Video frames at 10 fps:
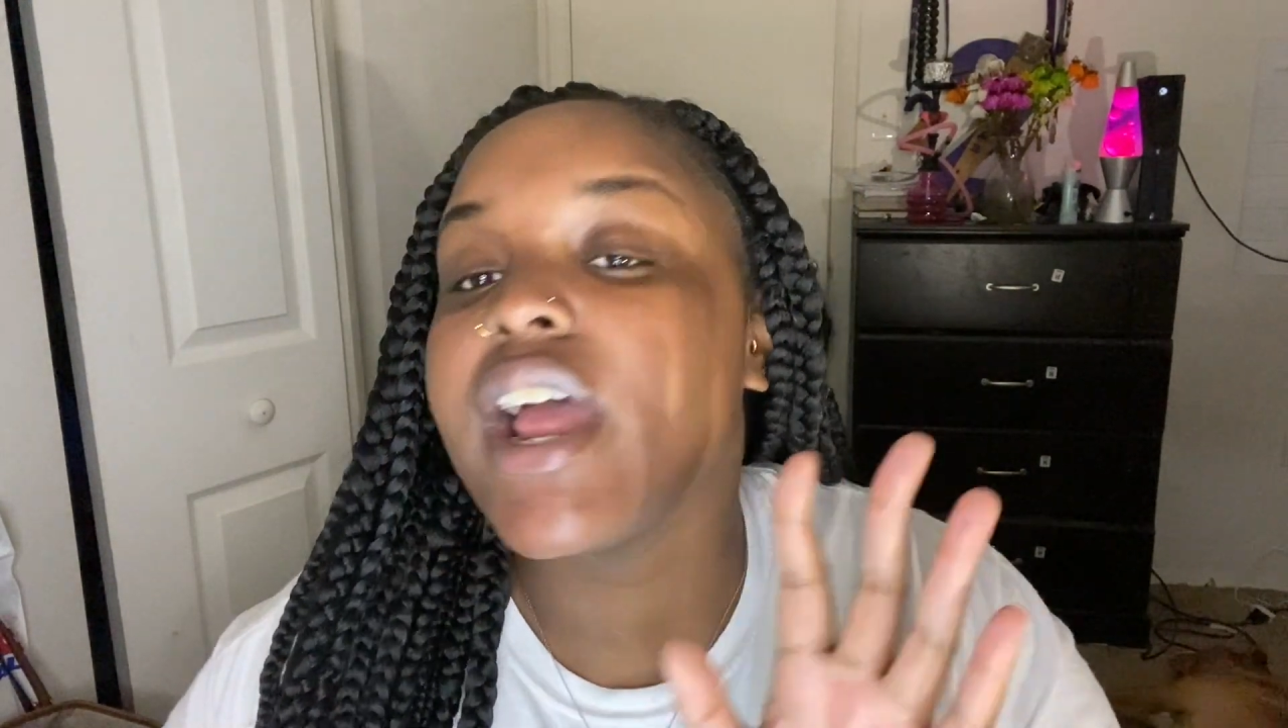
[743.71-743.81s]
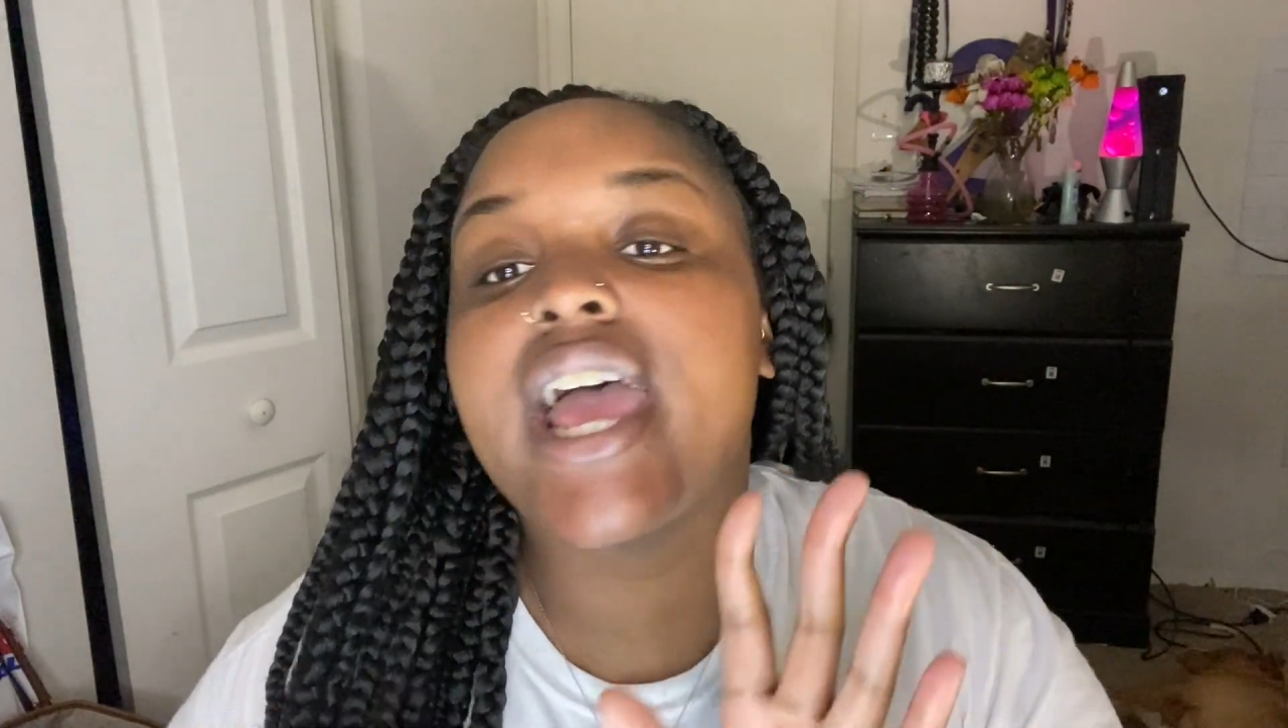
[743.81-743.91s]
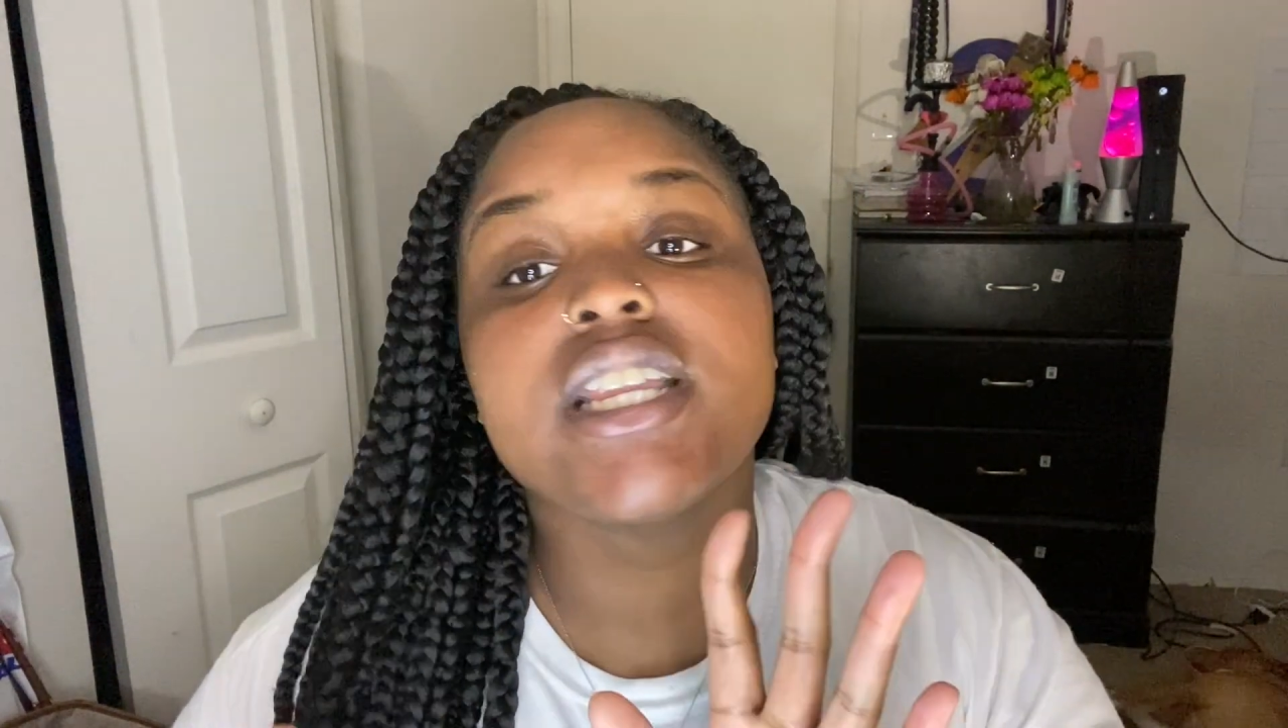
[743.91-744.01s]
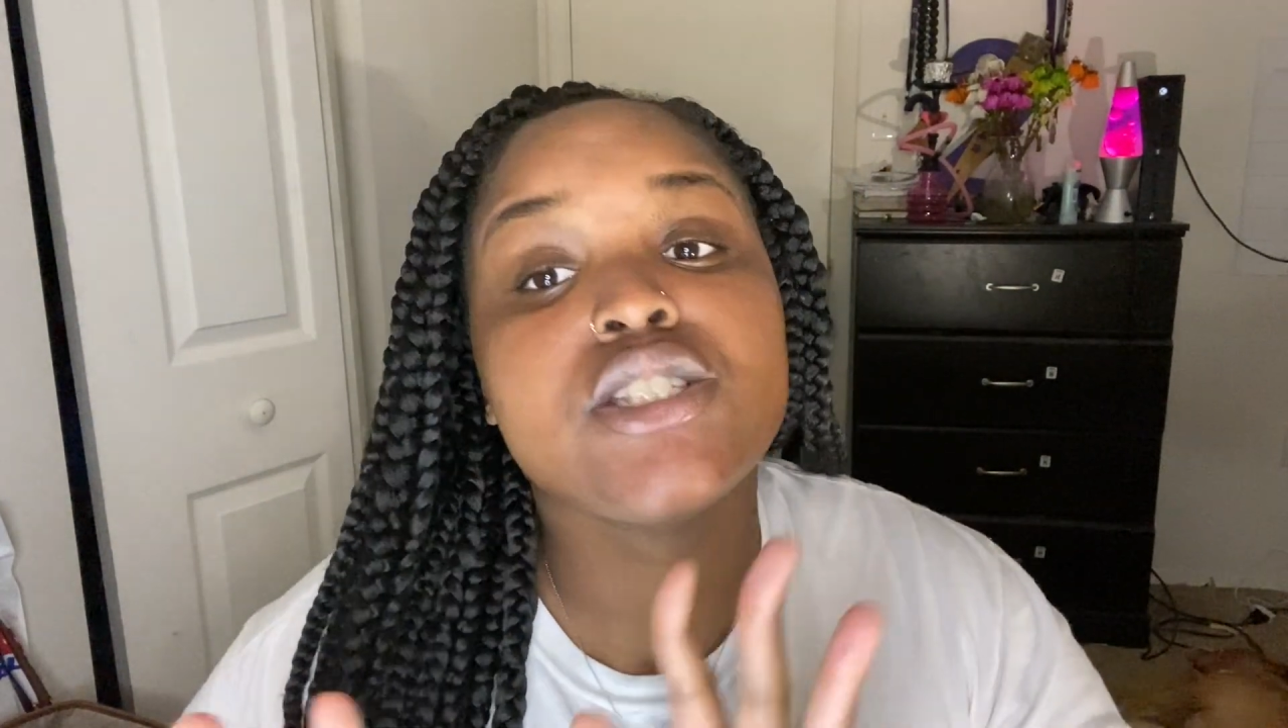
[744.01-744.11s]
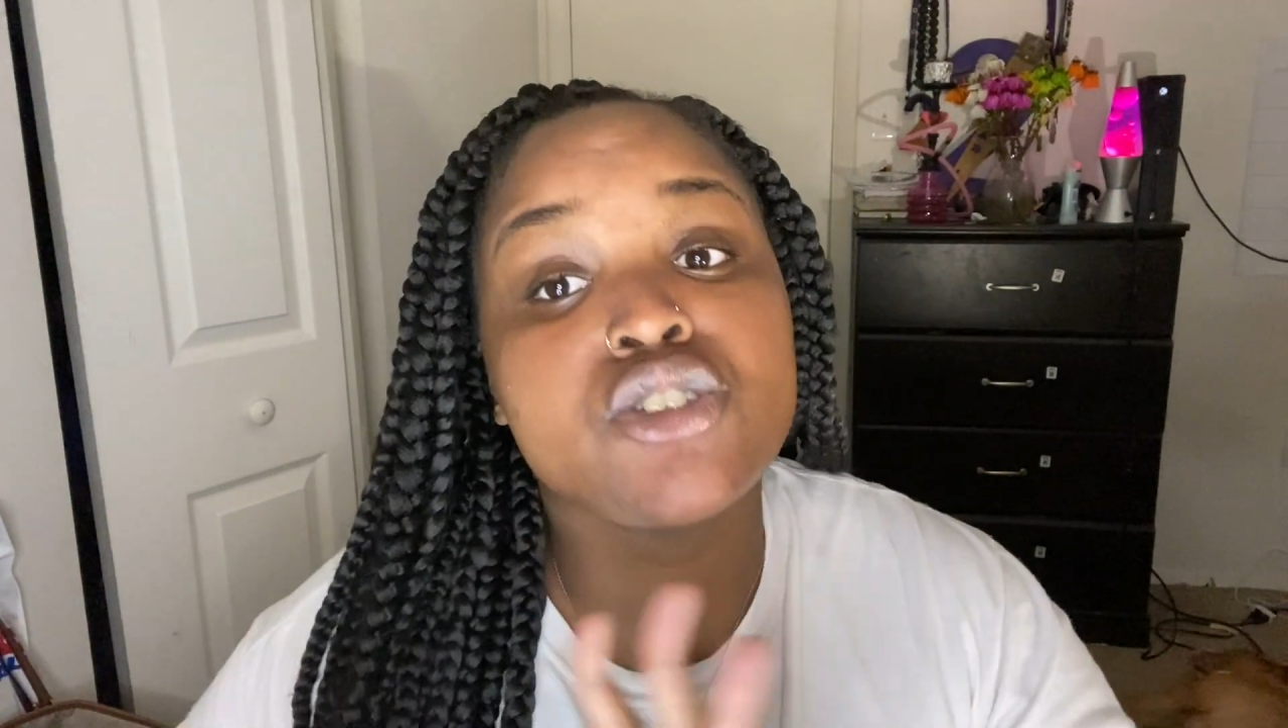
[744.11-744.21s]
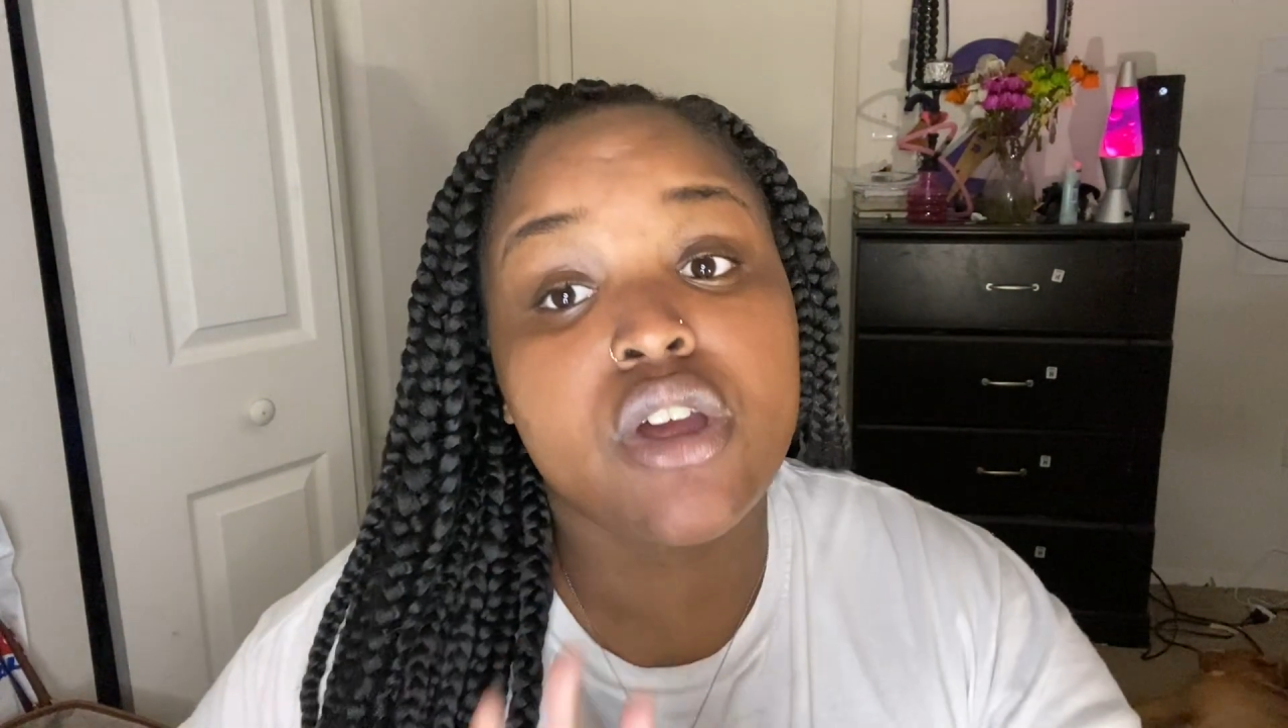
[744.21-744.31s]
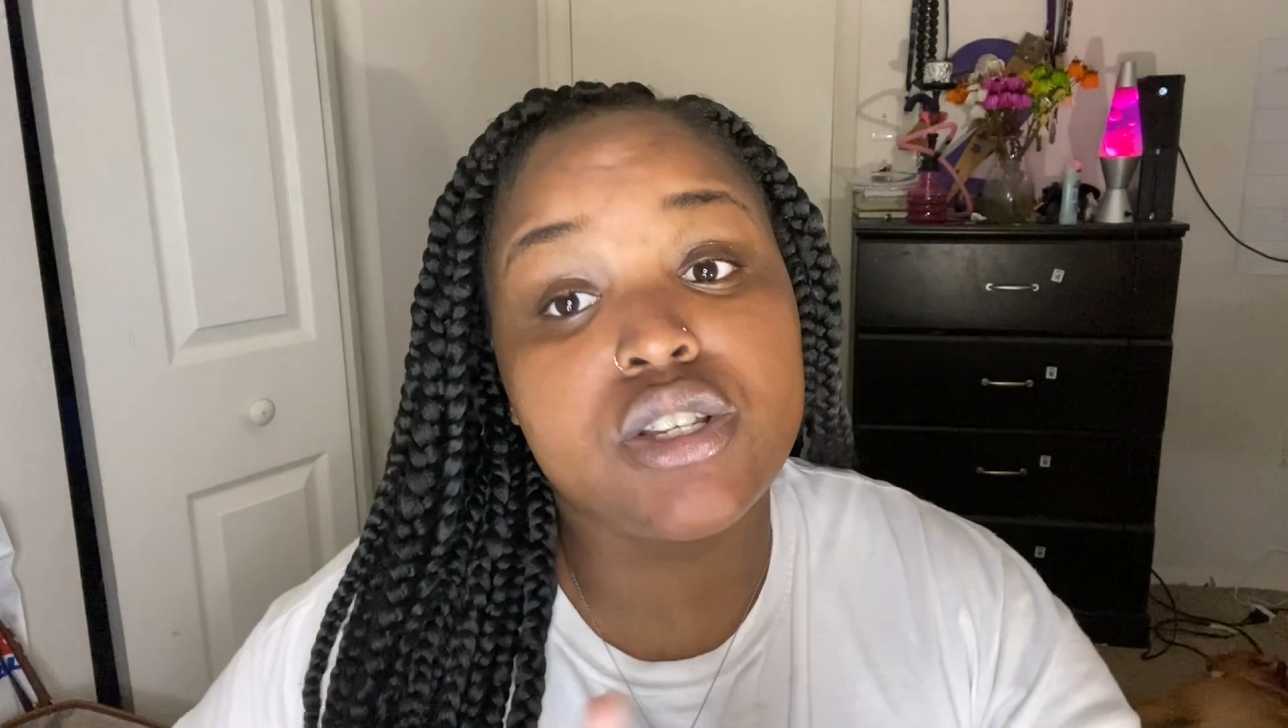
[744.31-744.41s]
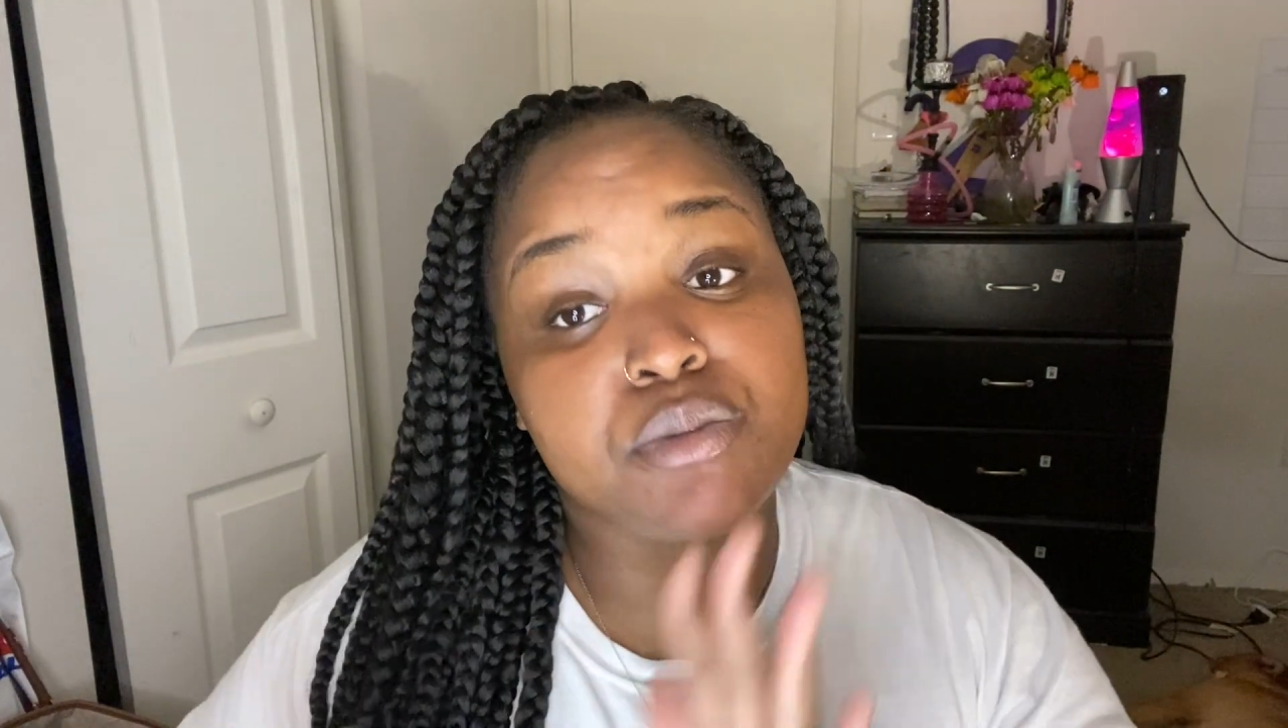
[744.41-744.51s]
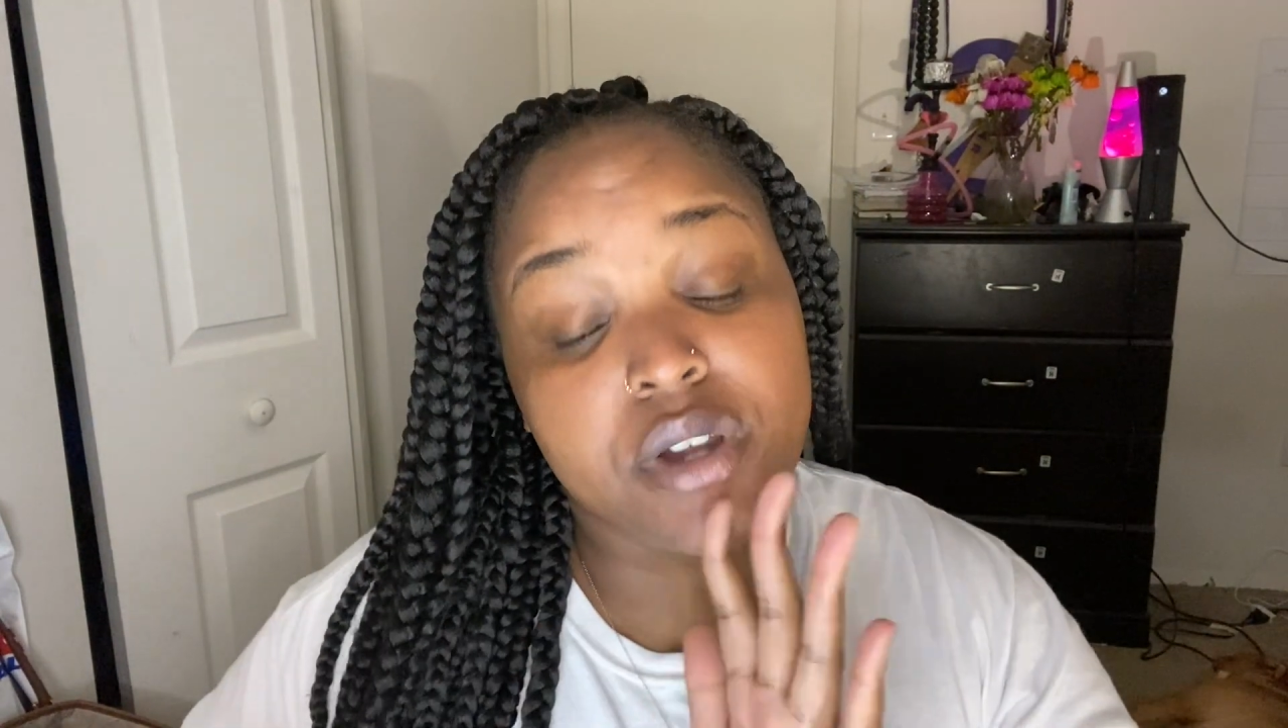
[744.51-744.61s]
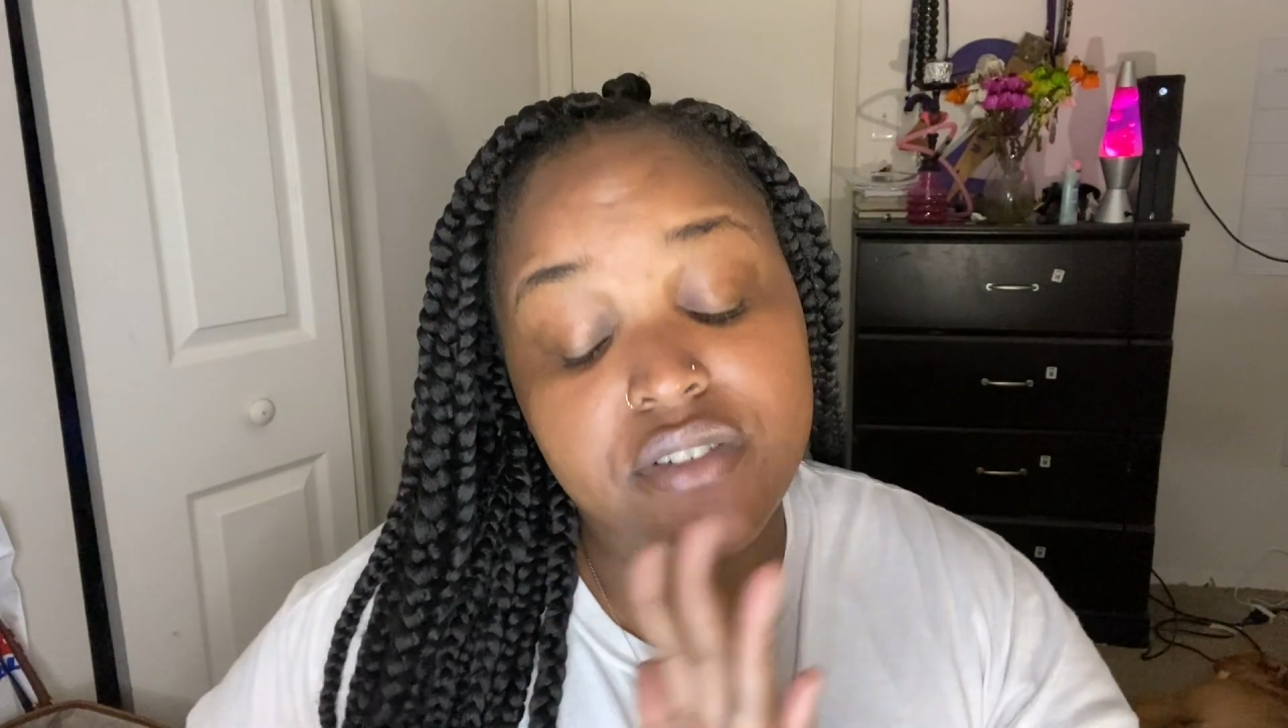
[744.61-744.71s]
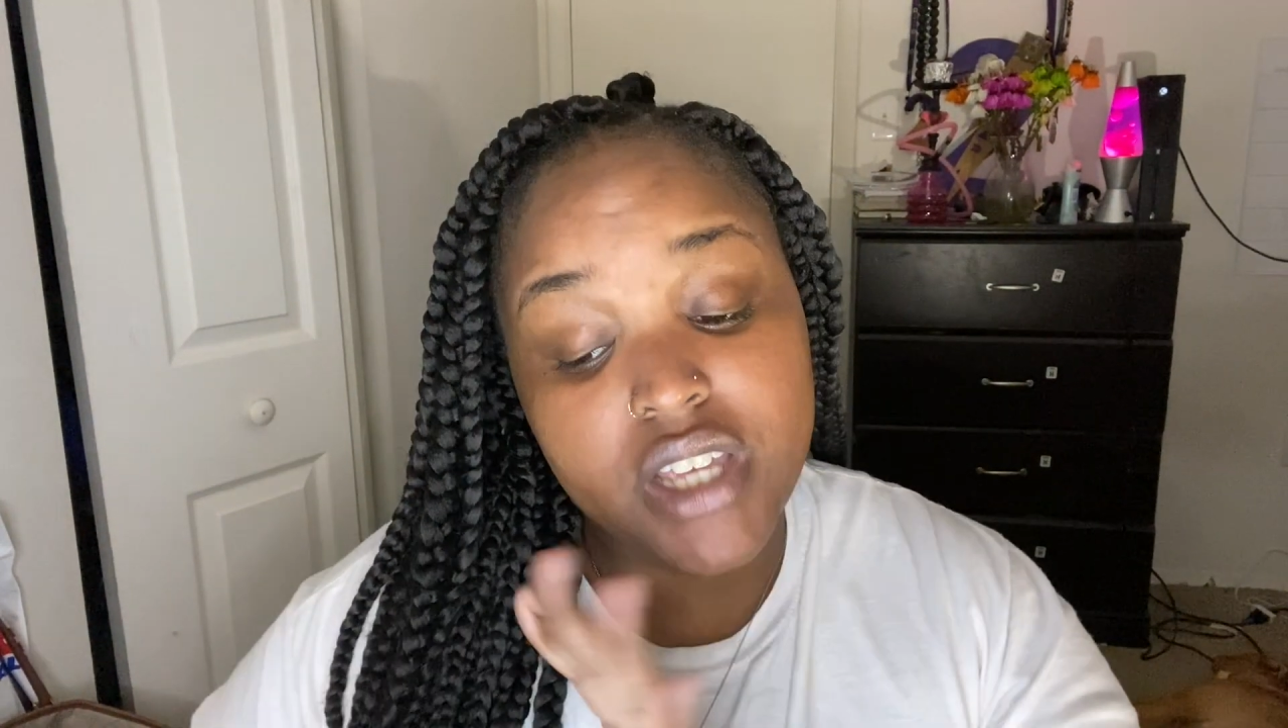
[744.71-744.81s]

acne scars or whatever